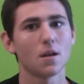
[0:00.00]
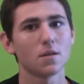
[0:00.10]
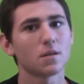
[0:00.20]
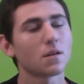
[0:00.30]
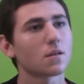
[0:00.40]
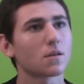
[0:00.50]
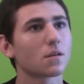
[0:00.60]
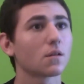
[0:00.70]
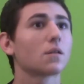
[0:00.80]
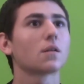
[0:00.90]
I said,
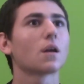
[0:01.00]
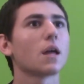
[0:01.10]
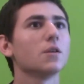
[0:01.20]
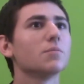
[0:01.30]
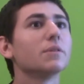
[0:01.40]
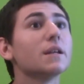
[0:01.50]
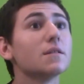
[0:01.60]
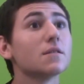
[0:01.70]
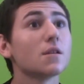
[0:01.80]
"Can you please,